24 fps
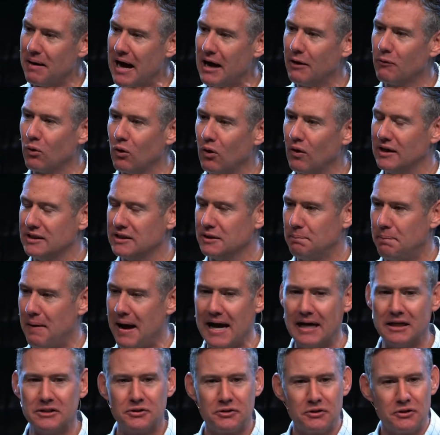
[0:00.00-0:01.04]
role as a
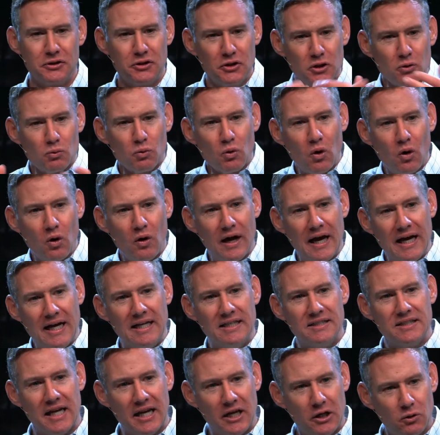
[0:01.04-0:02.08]
pastor, your role
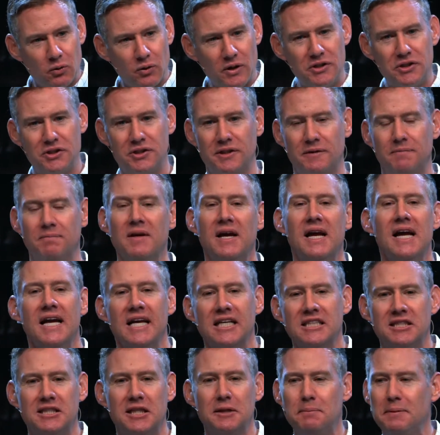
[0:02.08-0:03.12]
as a Christian
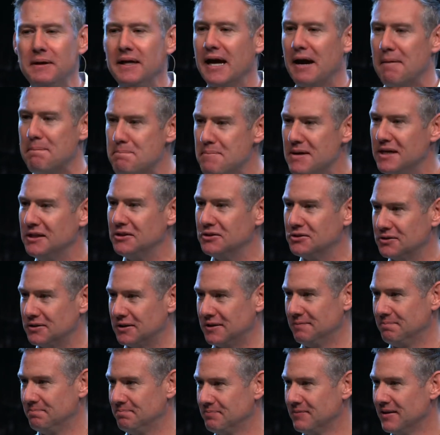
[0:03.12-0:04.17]
is to be a minister,
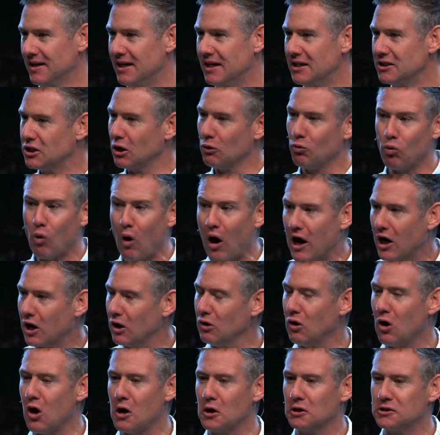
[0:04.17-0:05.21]
to walk
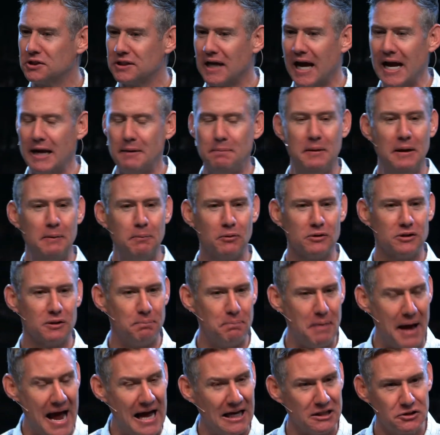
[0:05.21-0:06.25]
alongside people, to
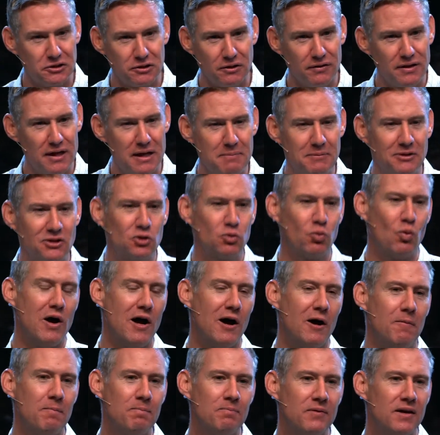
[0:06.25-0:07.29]
pastor them as
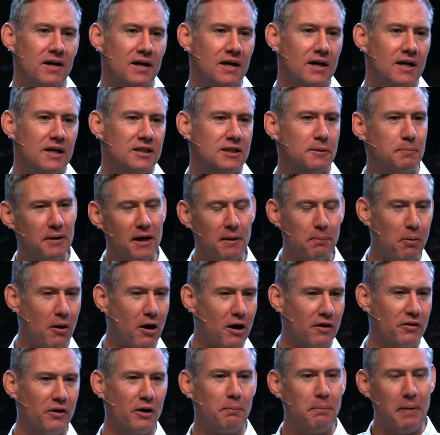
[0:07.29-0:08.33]
well, to be a part
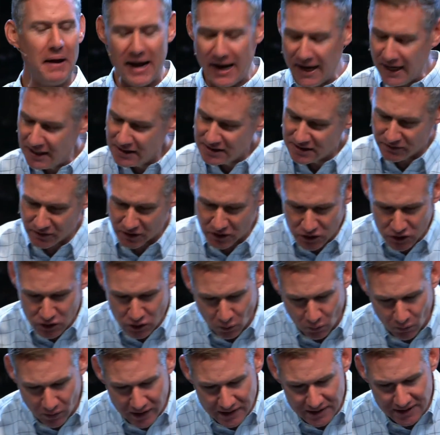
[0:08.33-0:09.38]
of their pains and their
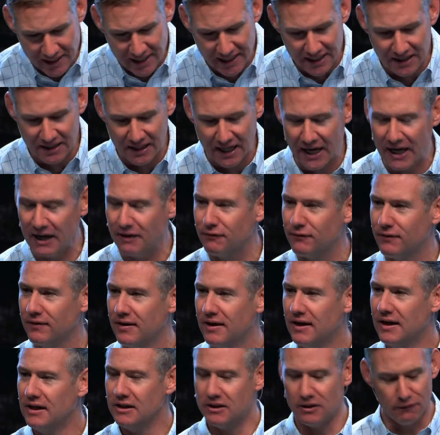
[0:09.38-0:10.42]
joys in life,
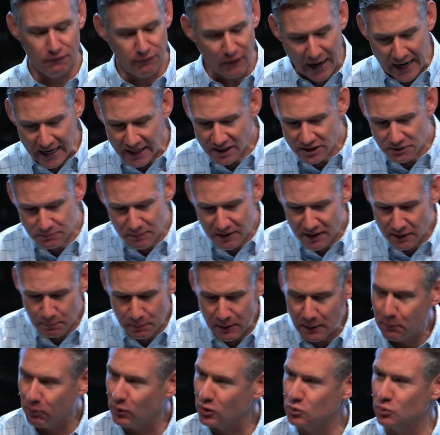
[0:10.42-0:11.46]
to invite as many
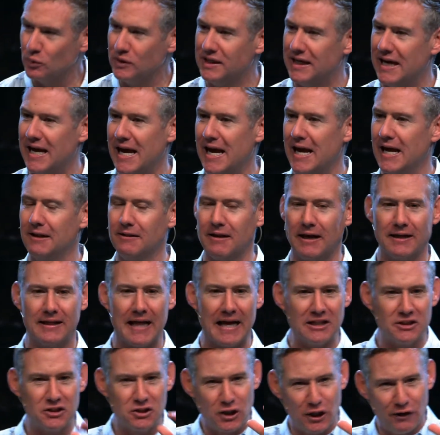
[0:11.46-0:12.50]
people as we can, like
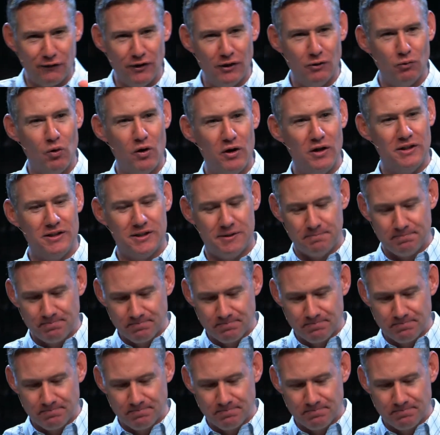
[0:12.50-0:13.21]
that servant was